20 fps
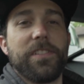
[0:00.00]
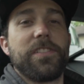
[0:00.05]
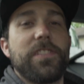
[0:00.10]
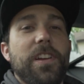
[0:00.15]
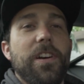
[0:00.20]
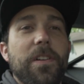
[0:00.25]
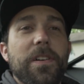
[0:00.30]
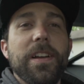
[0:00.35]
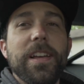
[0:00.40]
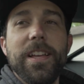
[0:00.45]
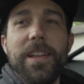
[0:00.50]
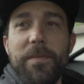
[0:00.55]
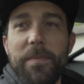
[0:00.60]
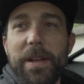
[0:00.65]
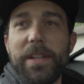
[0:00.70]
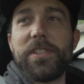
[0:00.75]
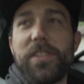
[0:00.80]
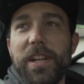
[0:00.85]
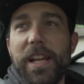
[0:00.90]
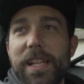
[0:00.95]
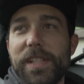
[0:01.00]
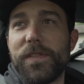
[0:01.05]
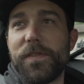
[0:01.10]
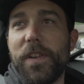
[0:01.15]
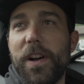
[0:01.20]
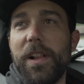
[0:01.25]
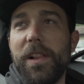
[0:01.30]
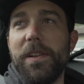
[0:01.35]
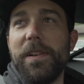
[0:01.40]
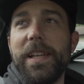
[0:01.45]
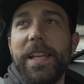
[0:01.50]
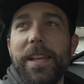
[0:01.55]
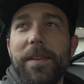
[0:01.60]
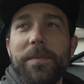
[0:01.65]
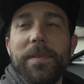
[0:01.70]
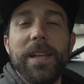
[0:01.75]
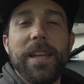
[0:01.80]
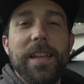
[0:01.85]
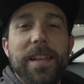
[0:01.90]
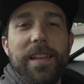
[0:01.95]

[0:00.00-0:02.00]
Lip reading: So make sure you guys follow him.